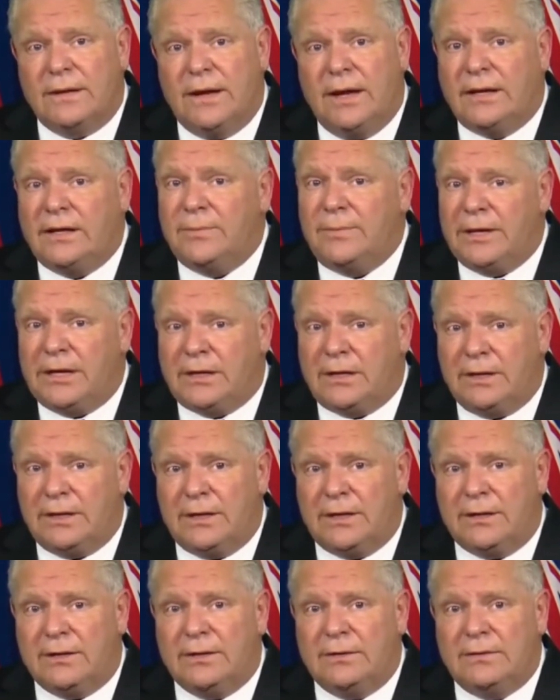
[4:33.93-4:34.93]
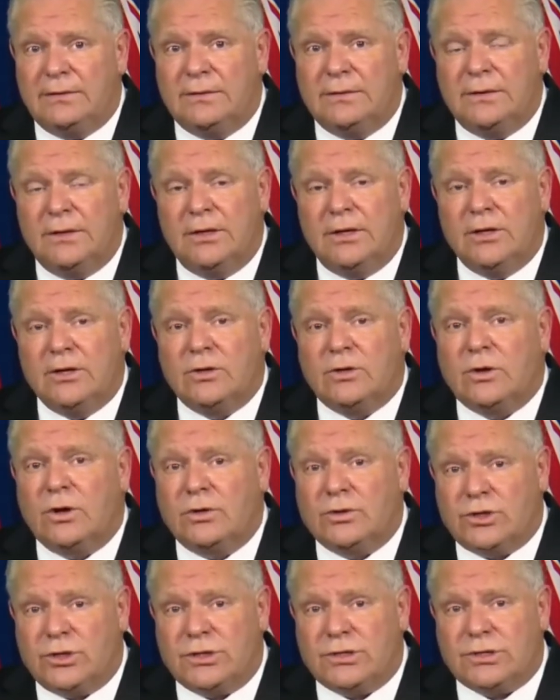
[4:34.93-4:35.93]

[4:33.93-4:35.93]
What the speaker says: And to be clear, grocery